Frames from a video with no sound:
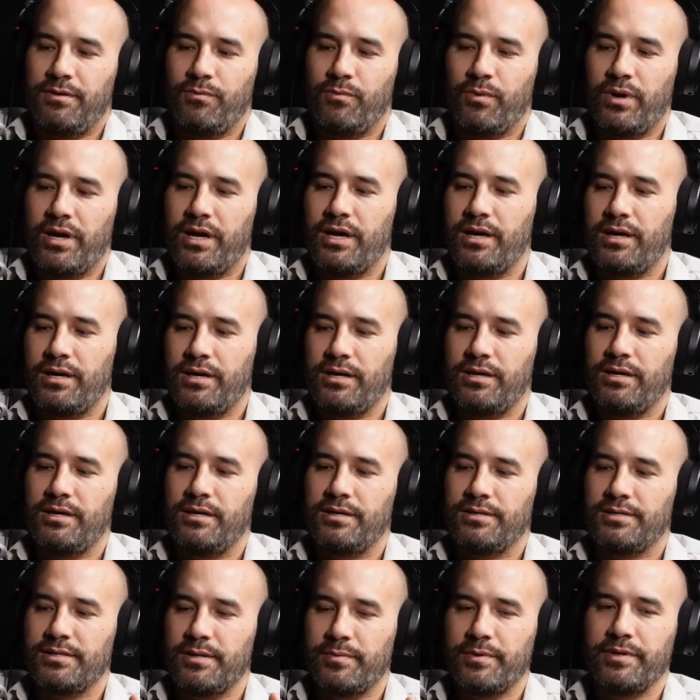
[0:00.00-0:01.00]
where
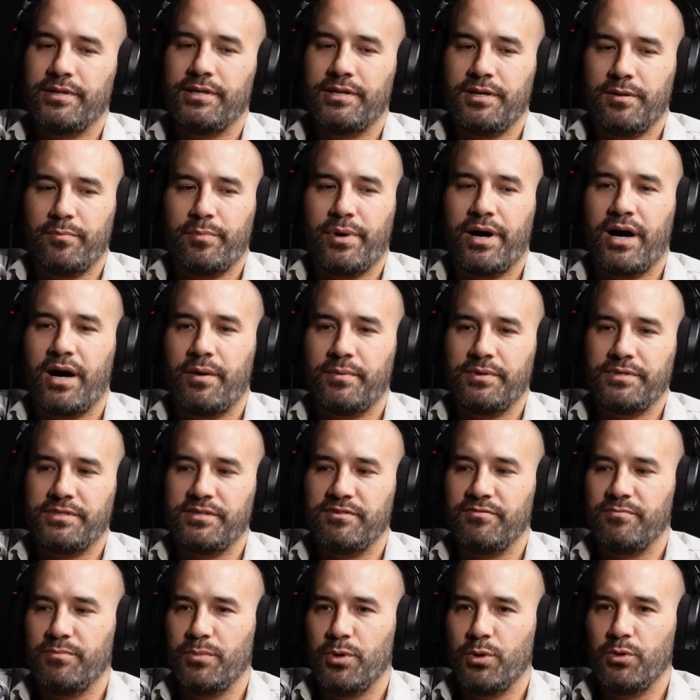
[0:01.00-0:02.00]
some of the
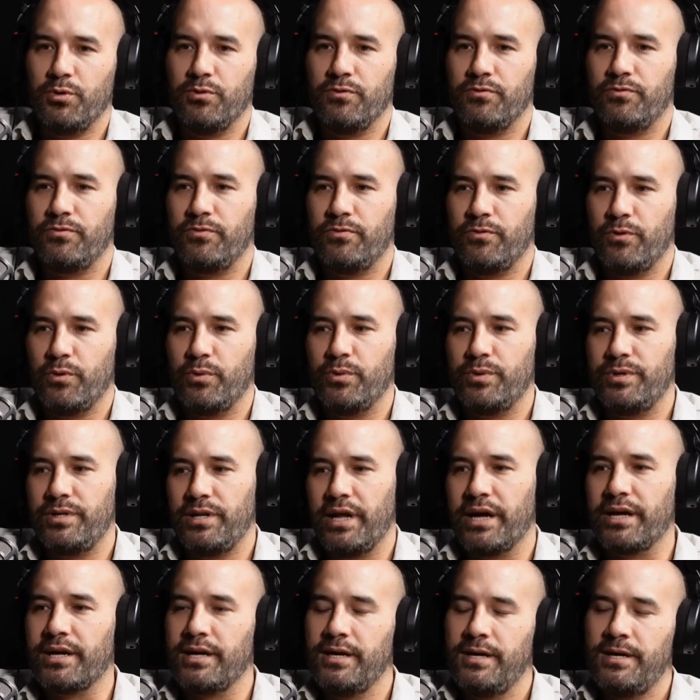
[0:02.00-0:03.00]
departments have moved
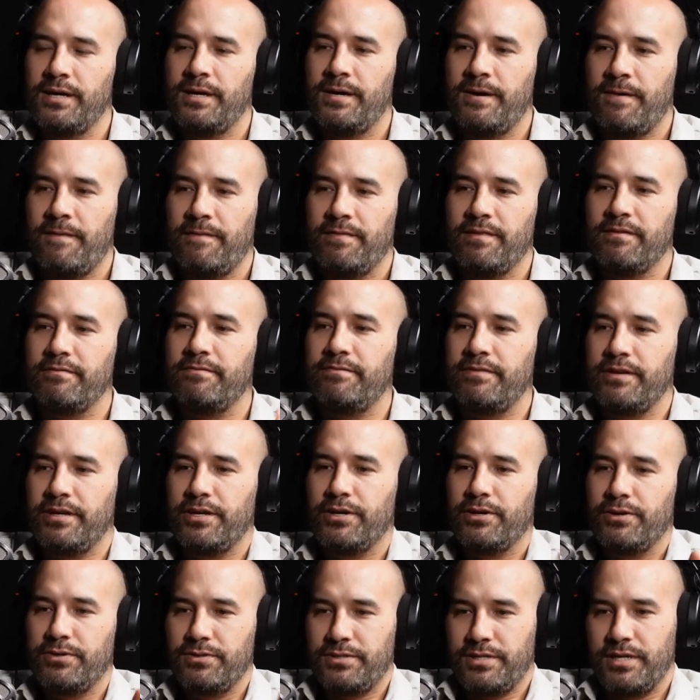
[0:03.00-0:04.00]
forward, like the
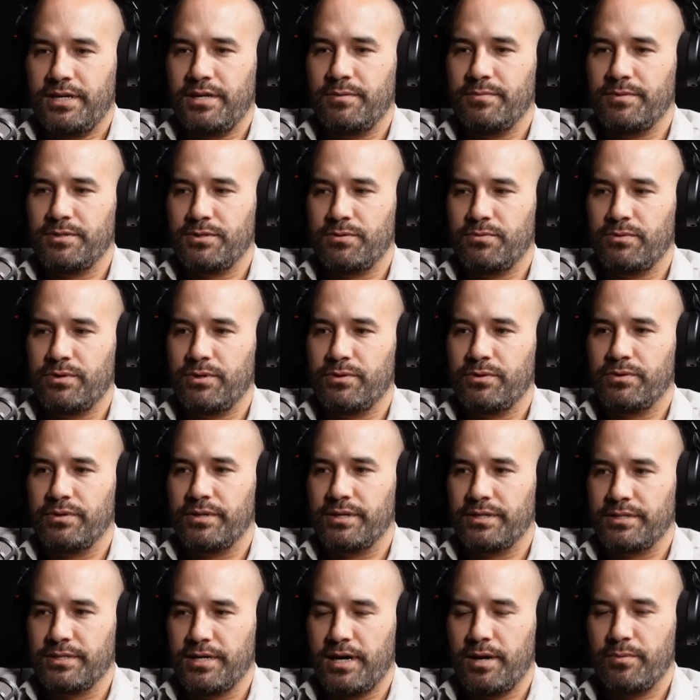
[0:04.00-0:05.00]
video team is a real
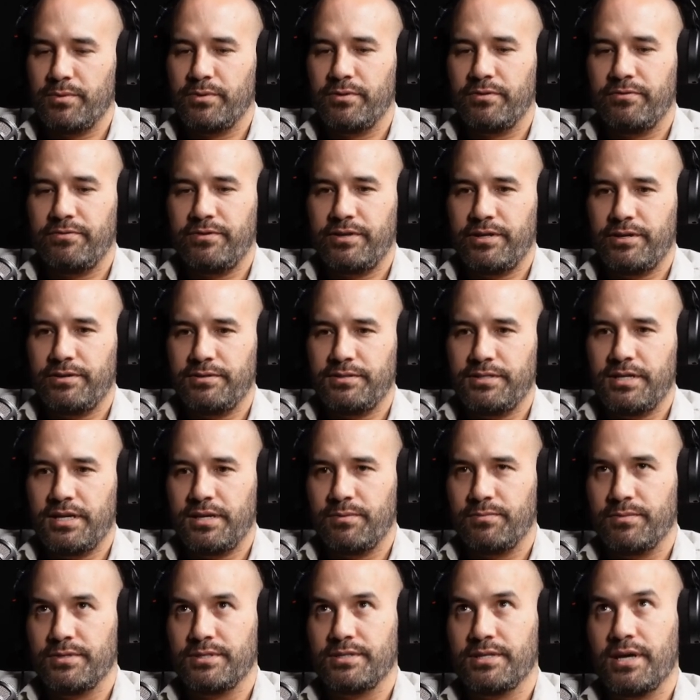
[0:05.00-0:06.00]
good example. The video
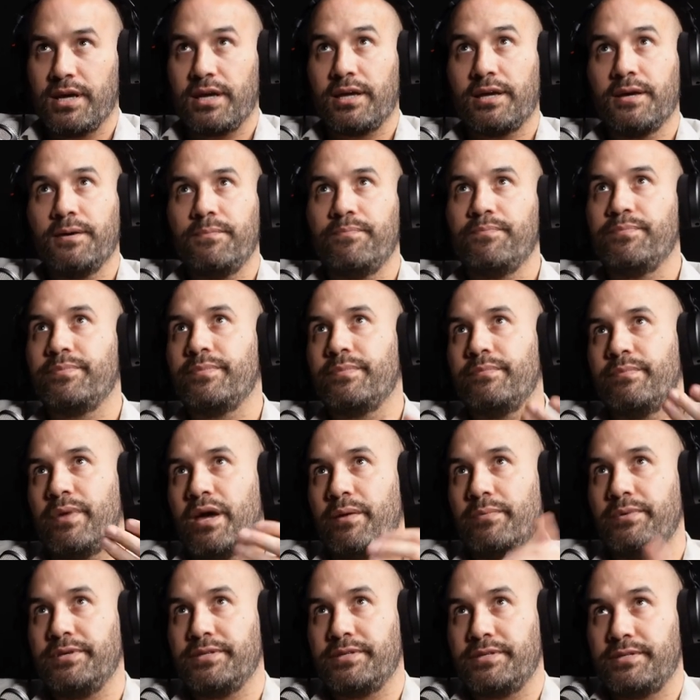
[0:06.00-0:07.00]
team was like
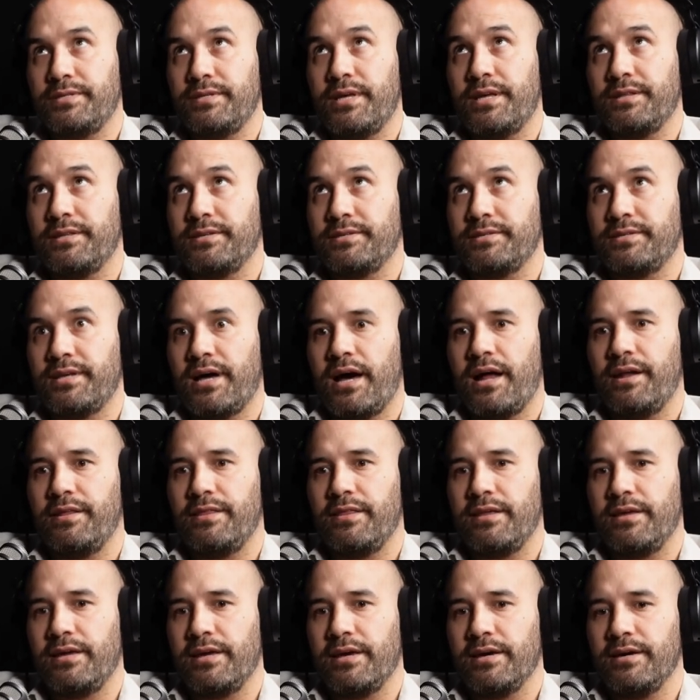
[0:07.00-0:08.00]
maybe at the start
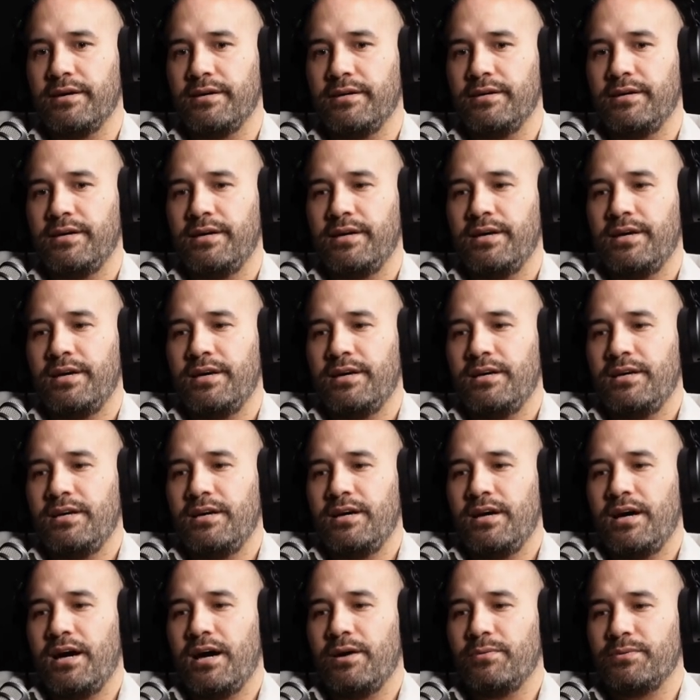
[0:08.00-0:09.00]
of the year,
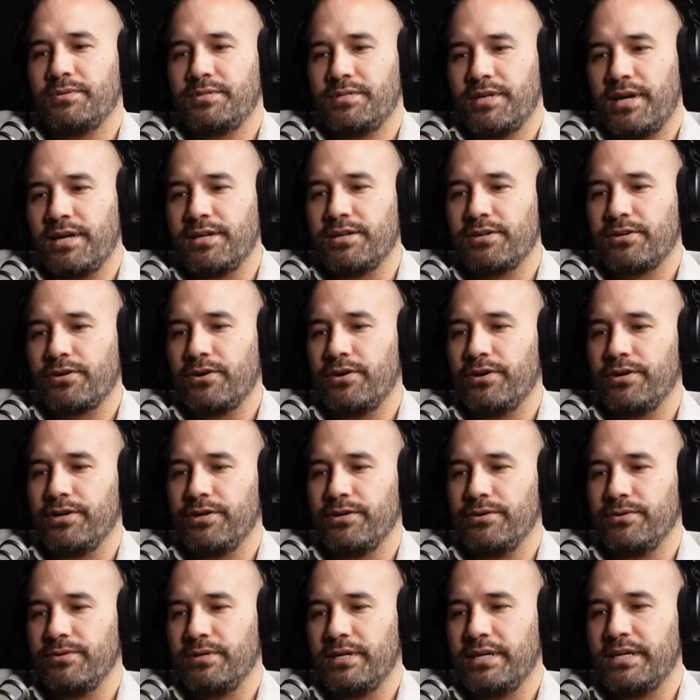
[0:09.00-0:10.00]
I was saying to
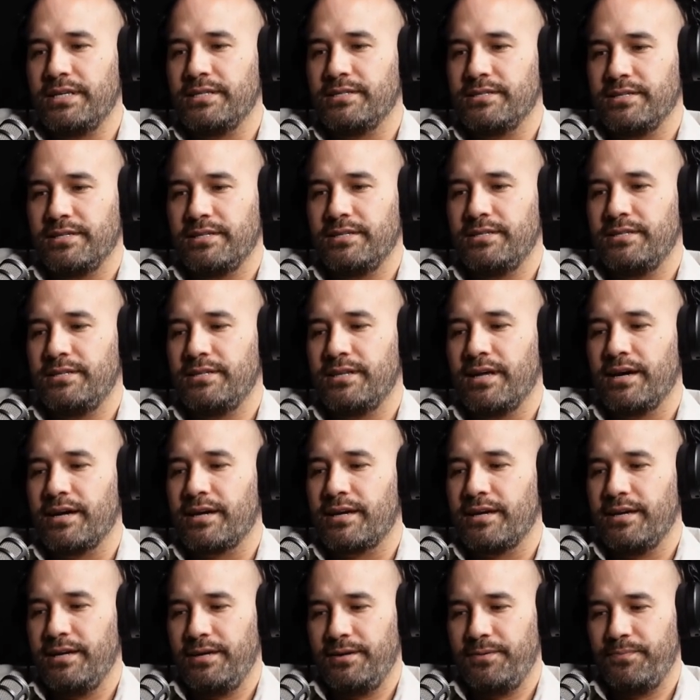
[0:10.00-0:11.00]
Connor, who leads it,
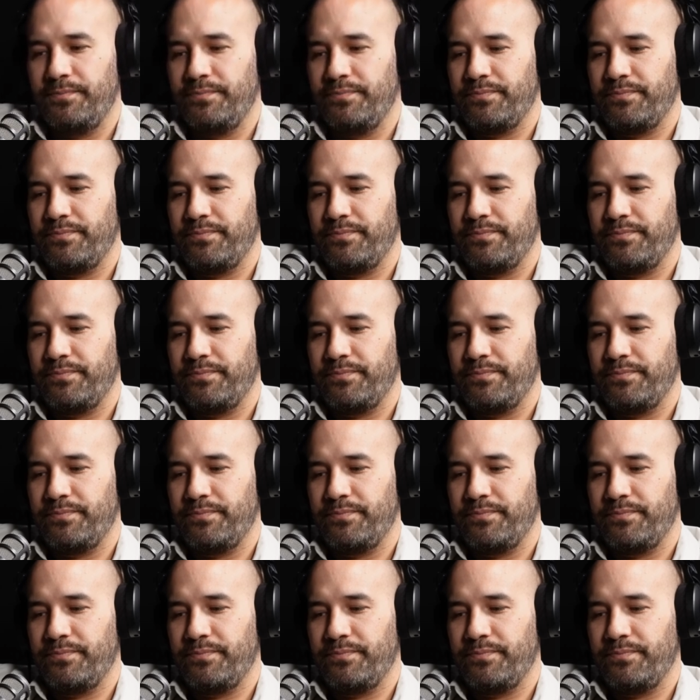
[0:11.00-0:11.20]
like